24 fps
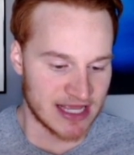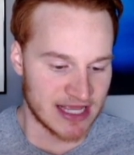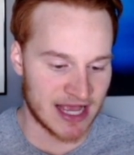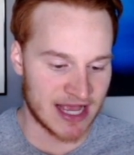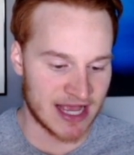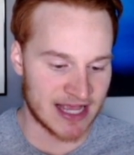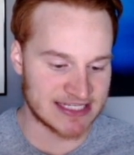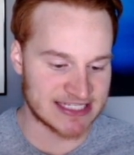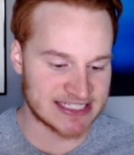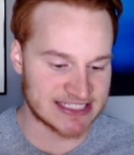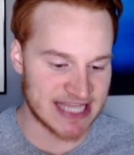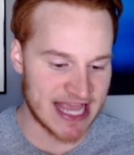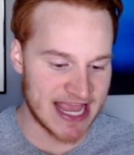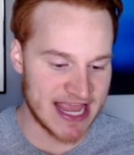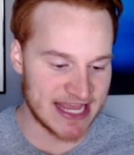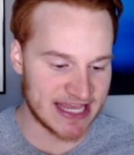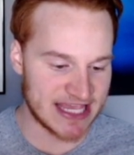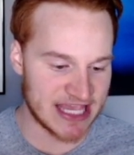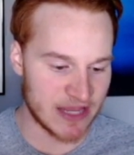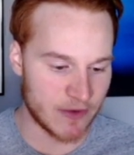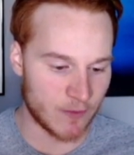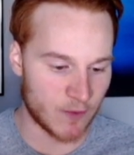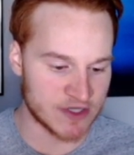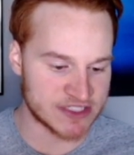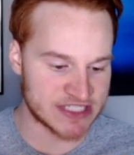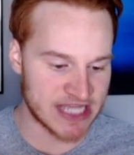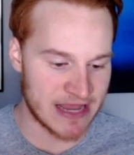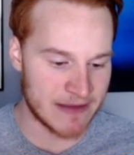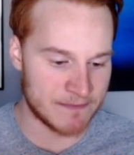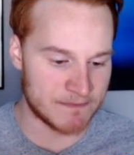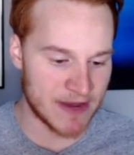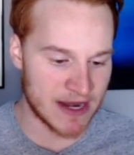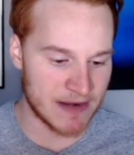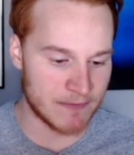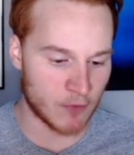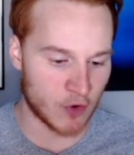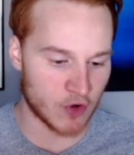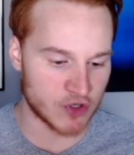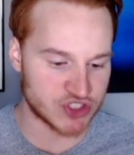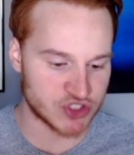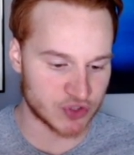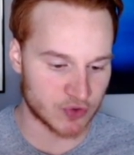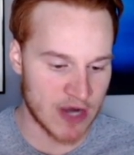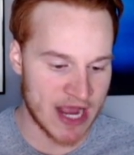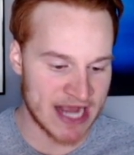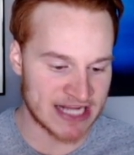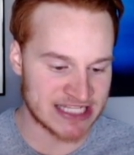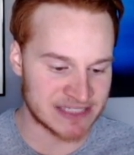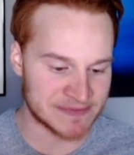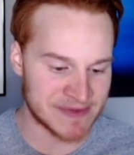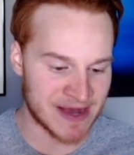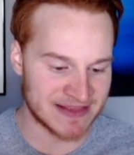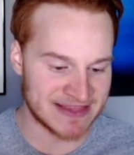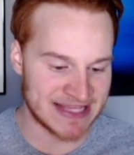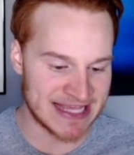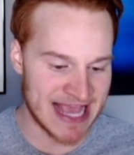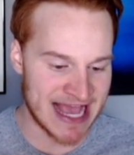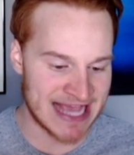Sankey was a bit more direct about the